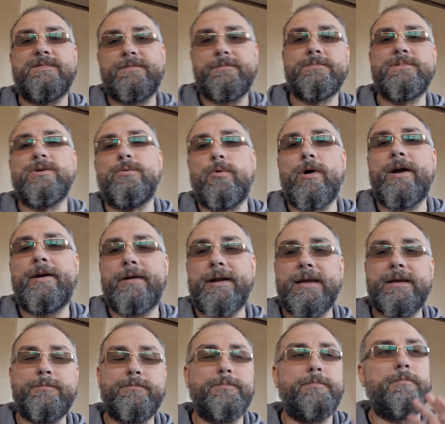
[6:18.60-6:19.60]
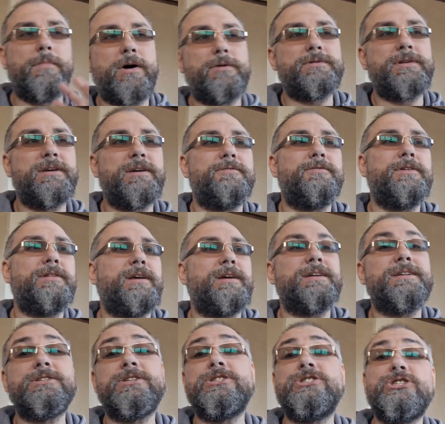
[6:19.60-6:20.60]
the wiring and mounting everything
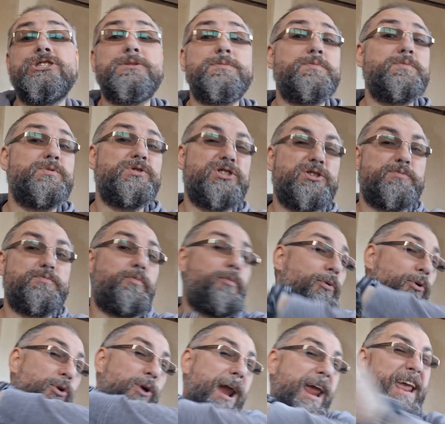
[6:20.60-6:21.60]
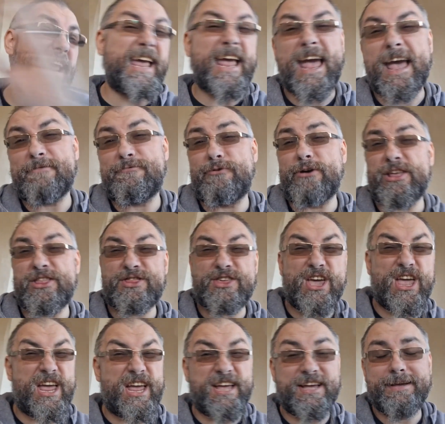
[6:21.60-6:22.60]
and then just spraying
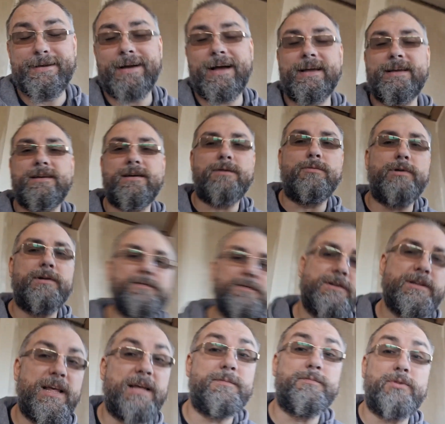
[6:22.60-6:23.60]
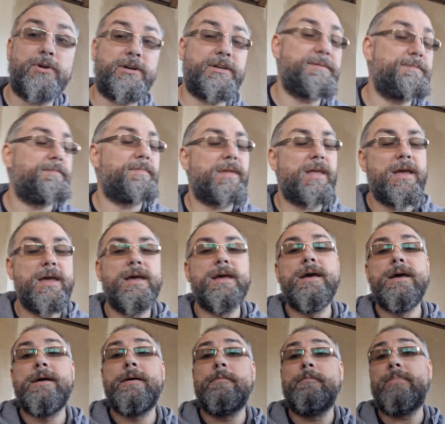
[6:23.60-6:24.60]
everything. I can't wait for that part.
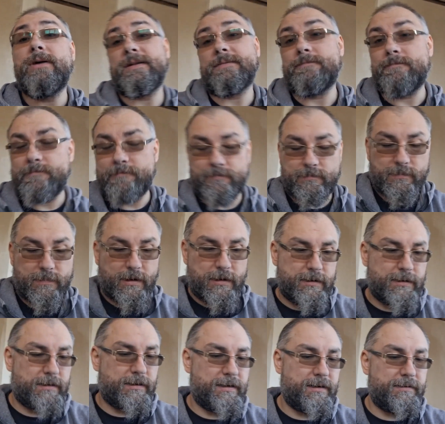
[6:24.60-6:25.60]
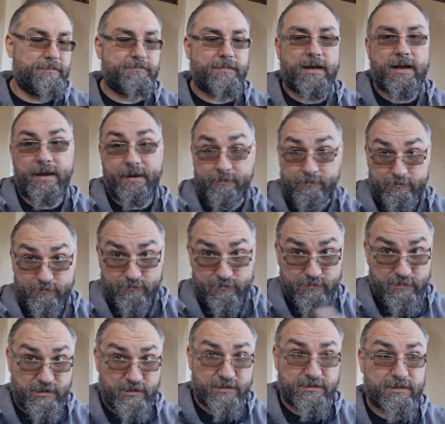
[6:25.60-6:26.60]
But I am
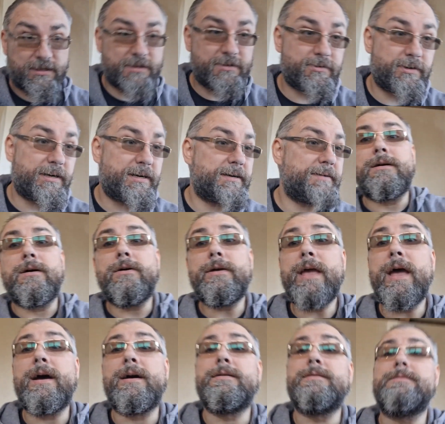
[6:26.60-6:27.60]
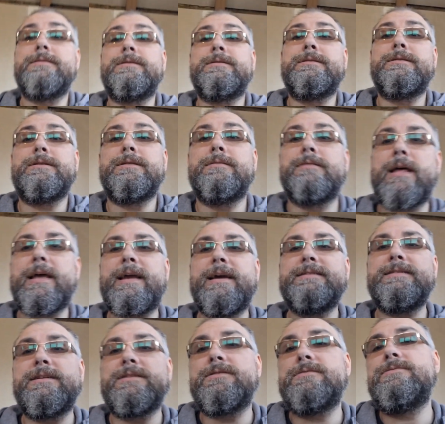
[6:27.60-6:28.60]
getting sidetracked. Oh yeah, like I
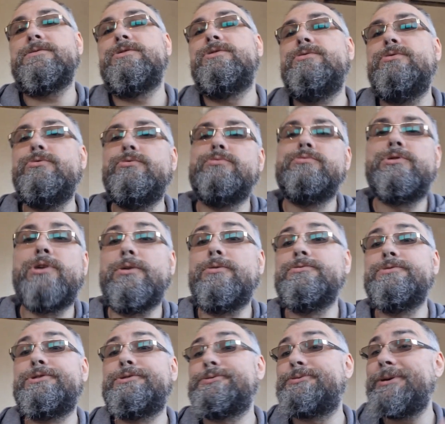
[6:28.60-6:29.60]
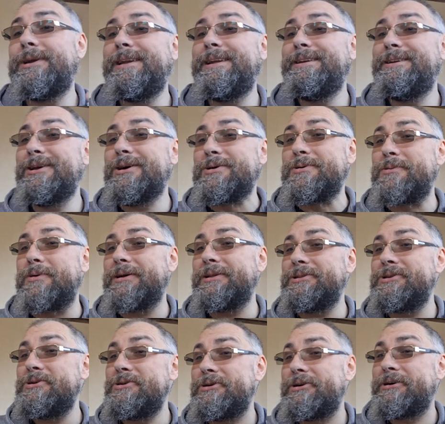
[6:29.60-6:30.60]
said, you don't really know
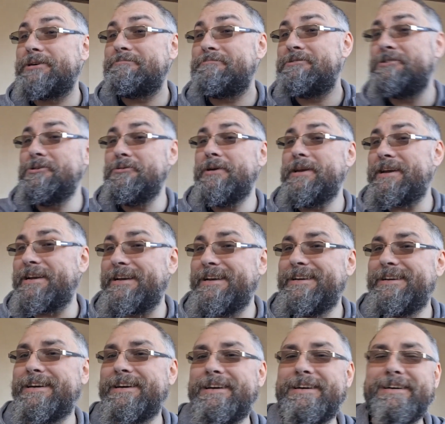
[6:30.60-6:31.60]
what you're doing.